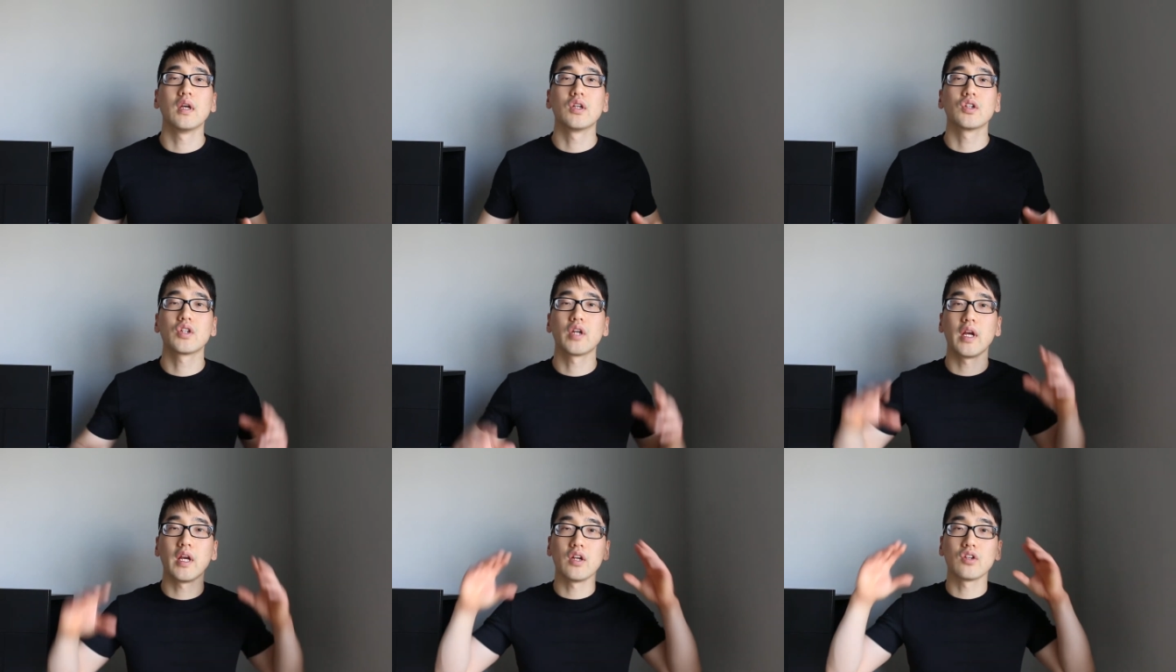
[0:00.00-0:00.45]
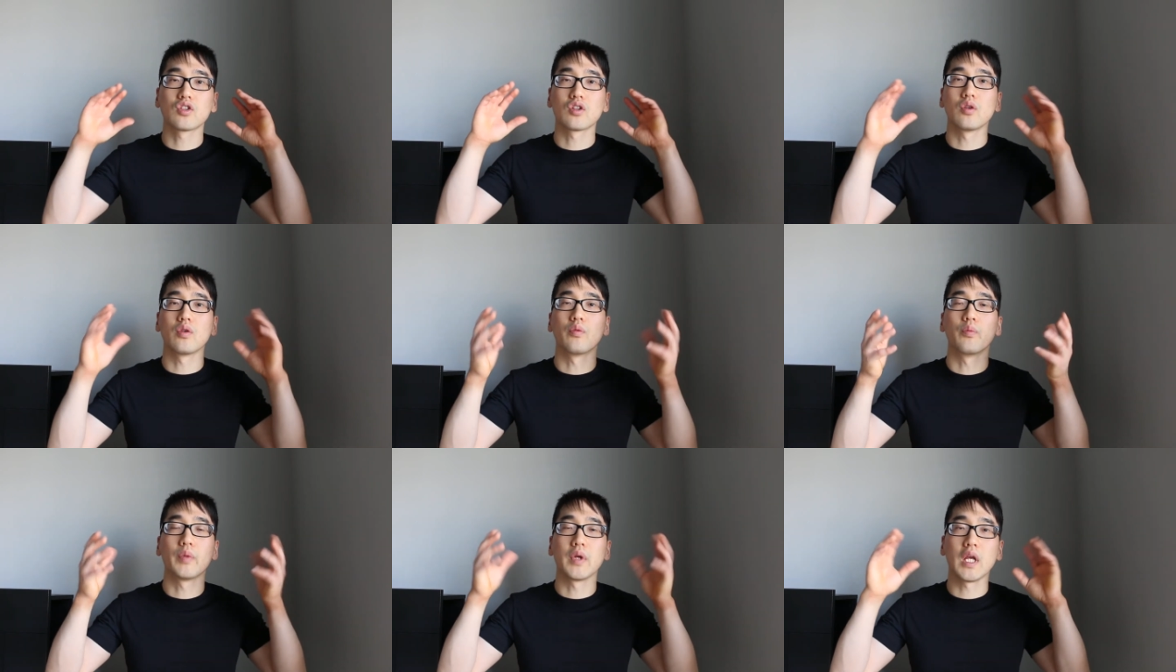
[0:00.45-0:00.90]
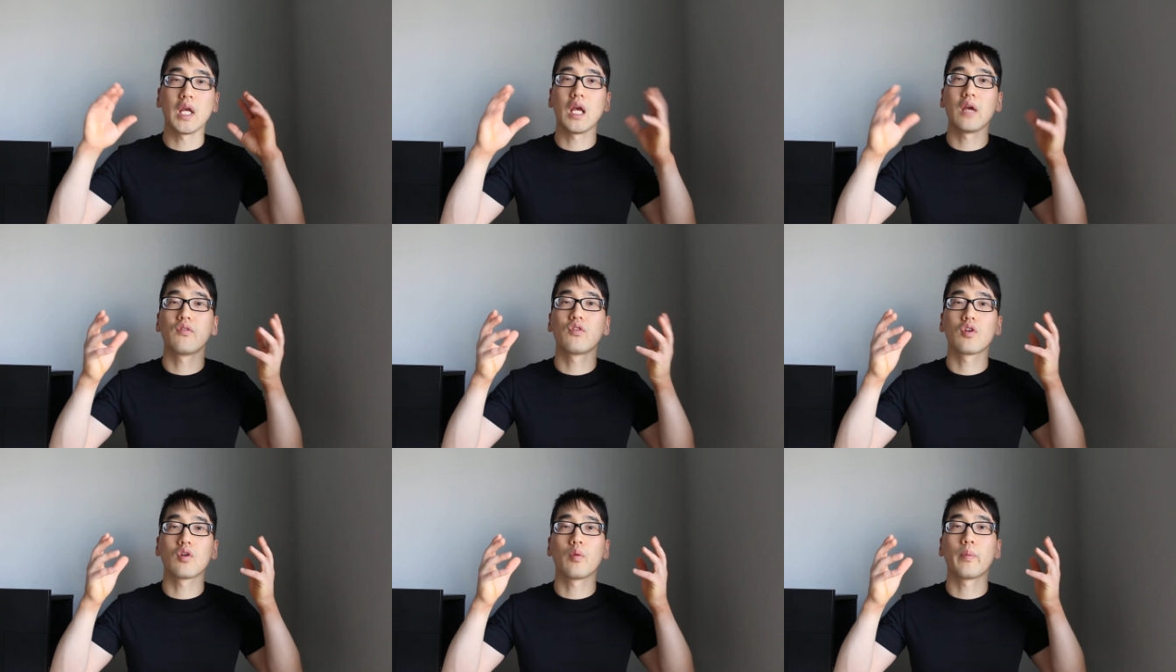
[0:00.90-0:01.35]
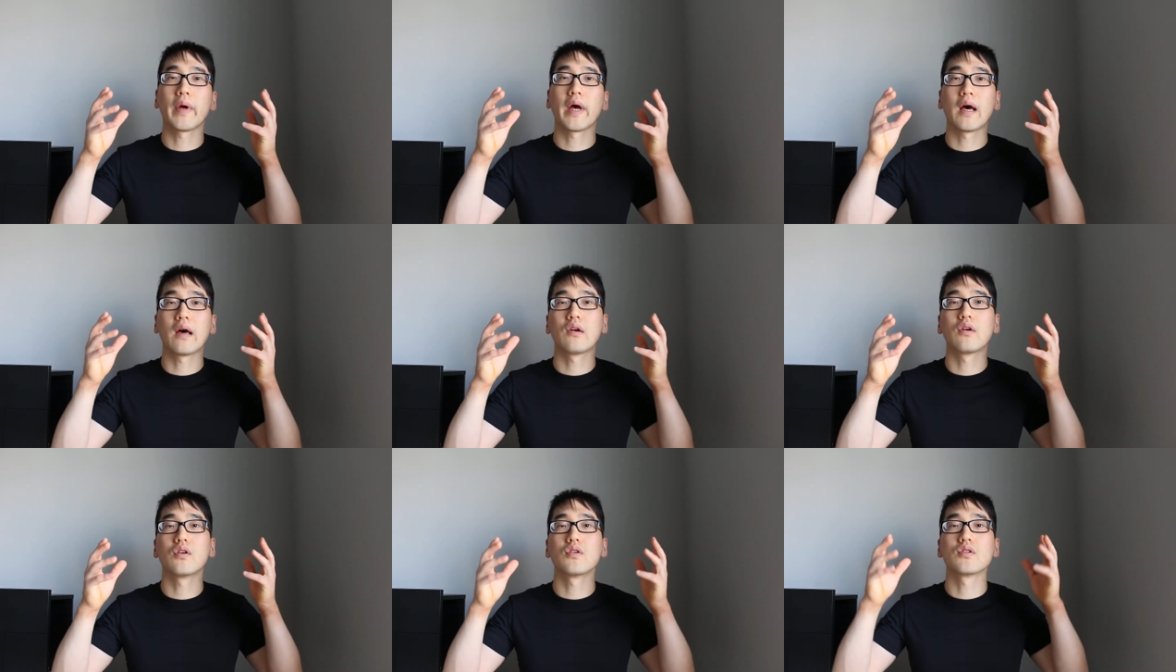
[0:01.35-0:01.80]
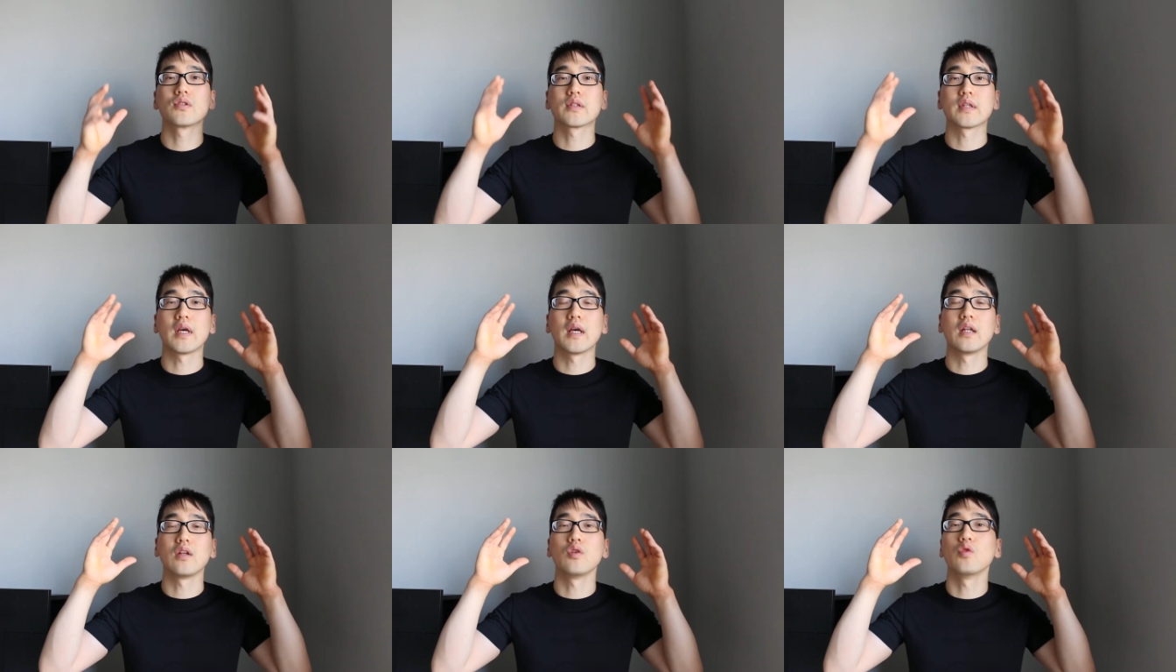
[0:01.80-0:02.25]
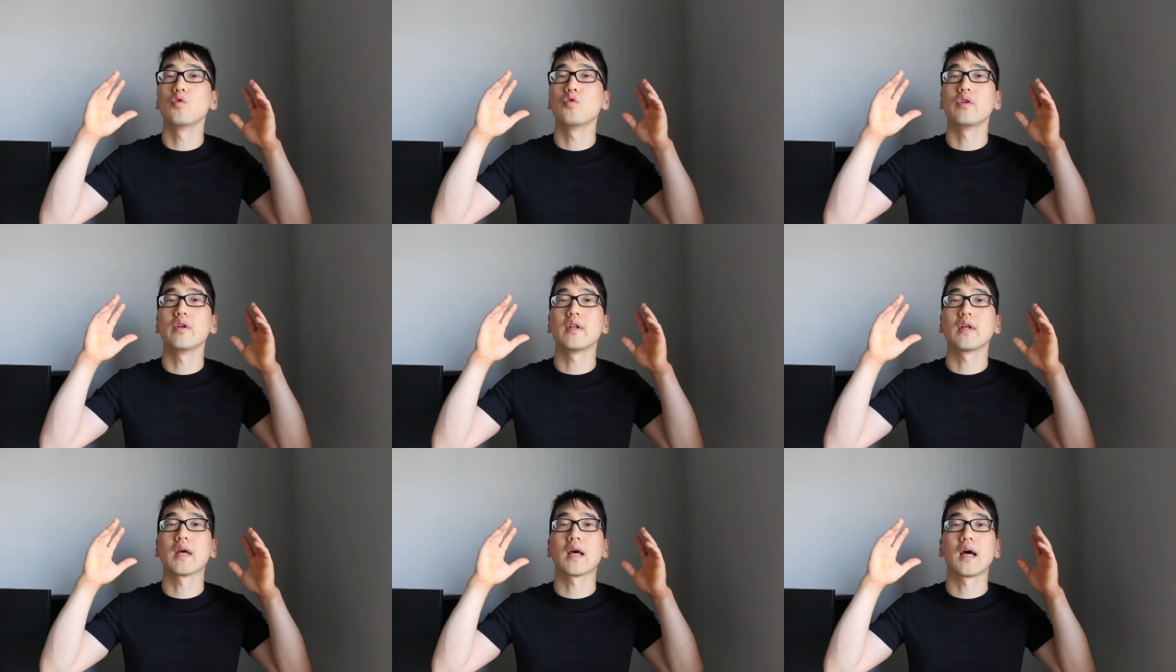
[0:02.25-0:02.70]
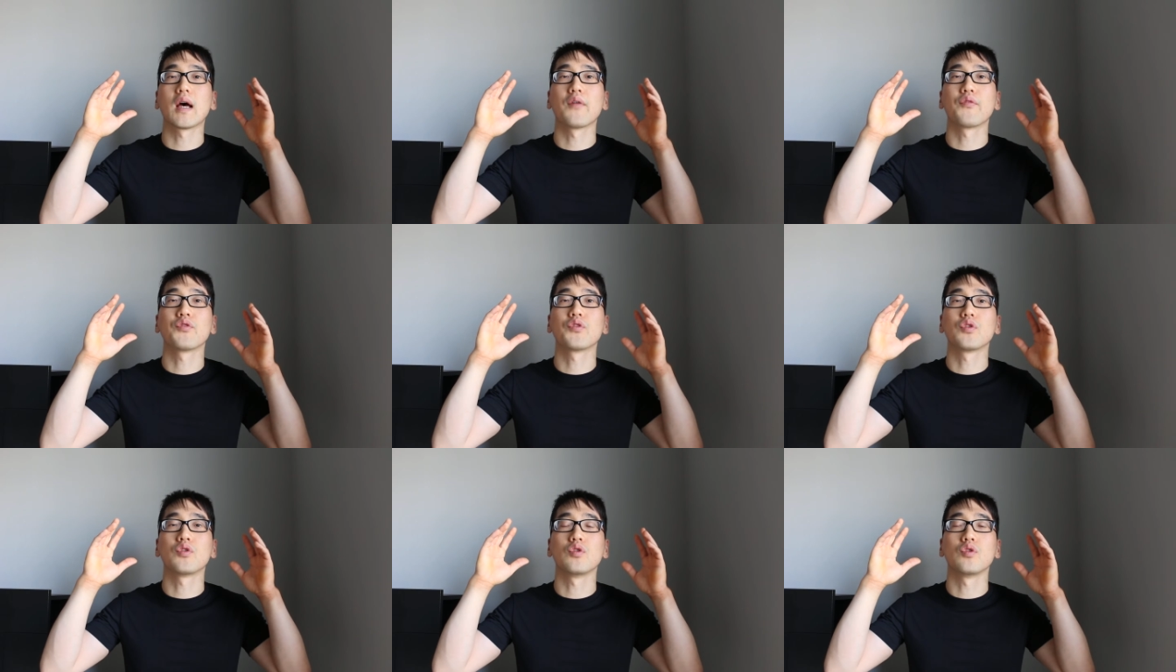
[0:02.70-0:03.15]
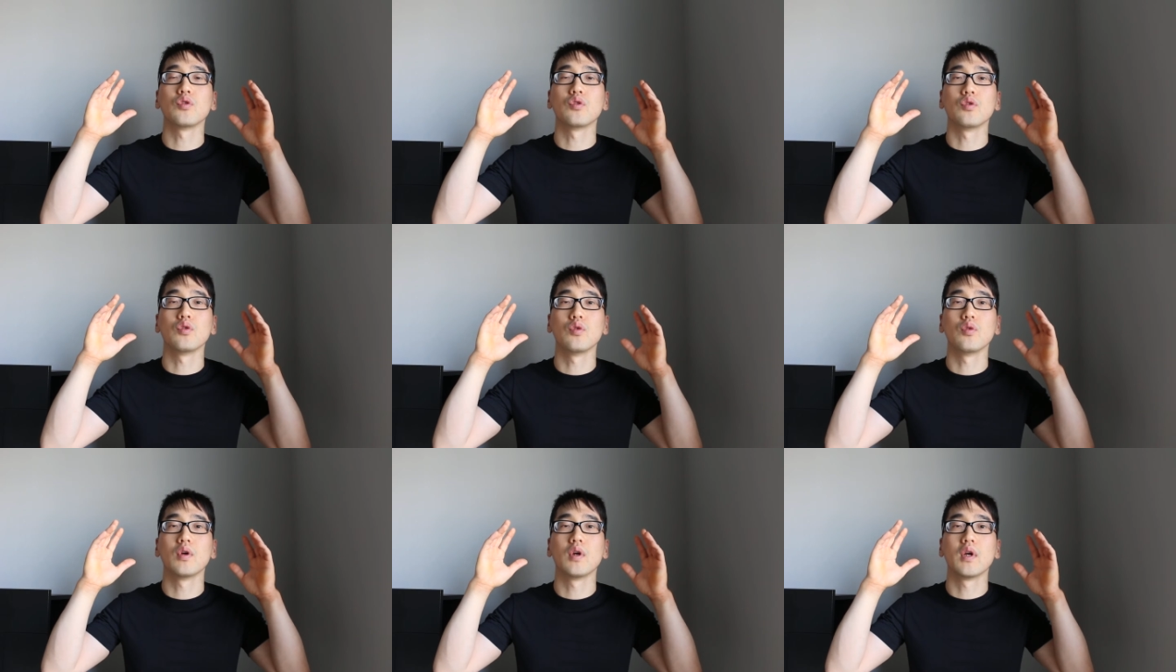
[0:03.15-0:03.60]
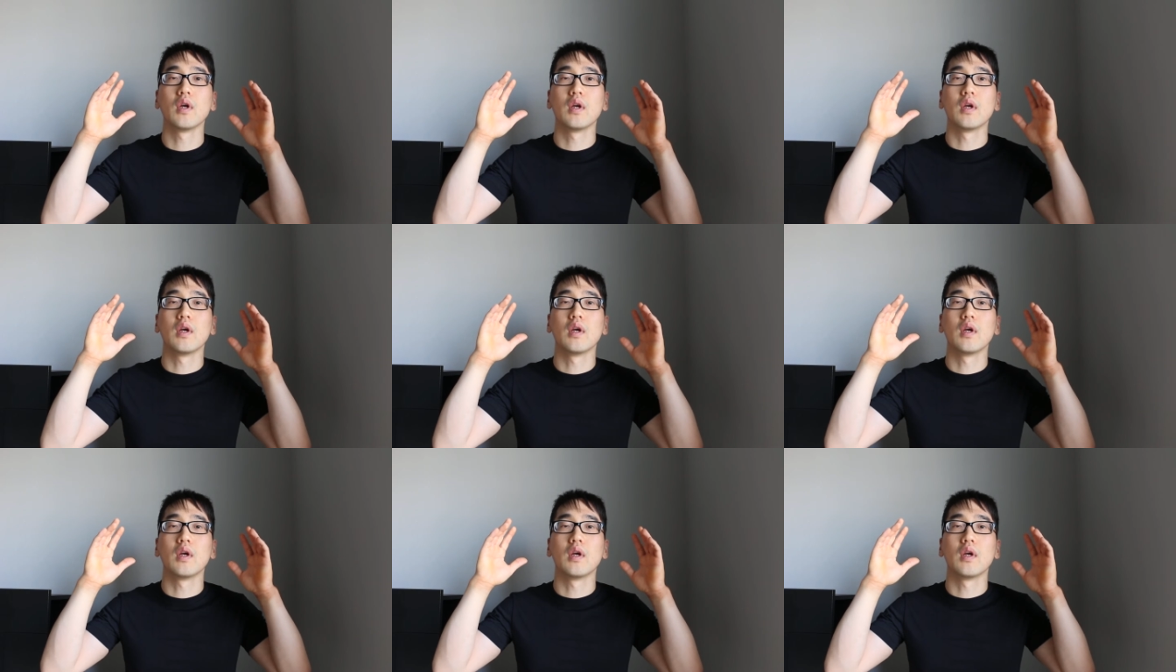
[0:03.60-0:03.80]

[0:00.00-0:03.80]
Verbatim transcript: change your behavioral patterns and you really have to